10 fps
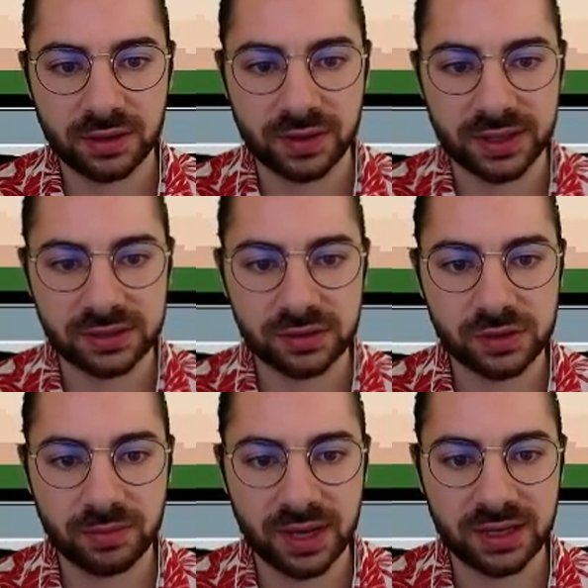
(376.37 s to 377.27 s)
right, as long as we're
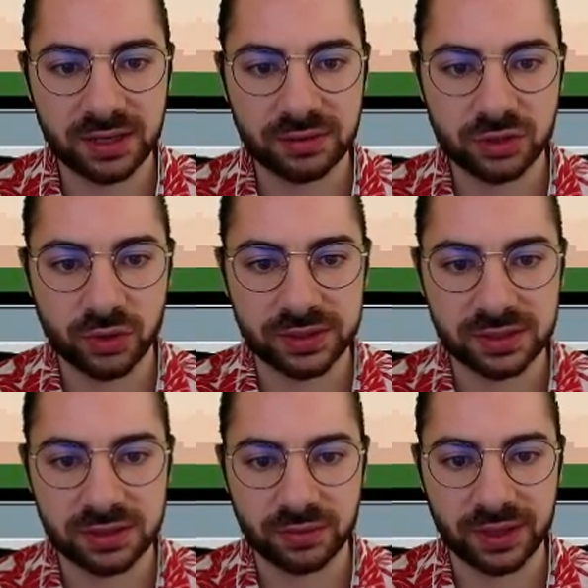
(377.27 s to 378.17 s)
making
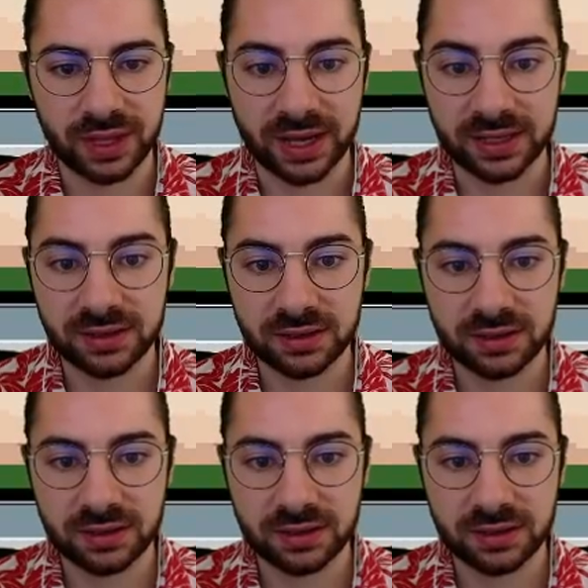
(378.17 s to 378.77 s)
choices that we like